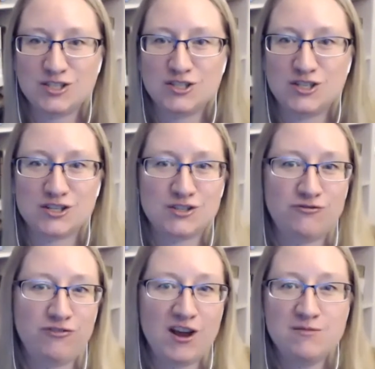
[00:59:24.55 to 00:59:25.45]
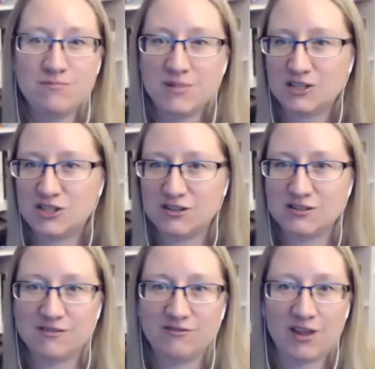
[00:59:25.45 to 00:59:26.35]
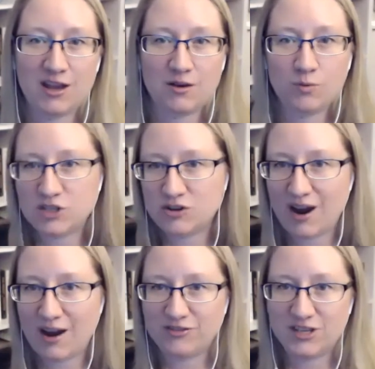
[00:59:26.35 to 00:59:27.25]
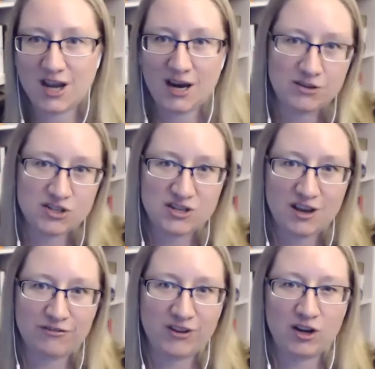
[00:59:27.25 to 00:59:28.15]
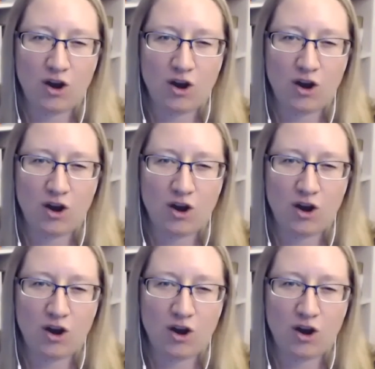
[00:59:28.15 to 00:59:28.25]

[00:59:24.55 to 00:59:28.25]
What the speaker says: just fun mixtures of like witchcraft and Irish stuff and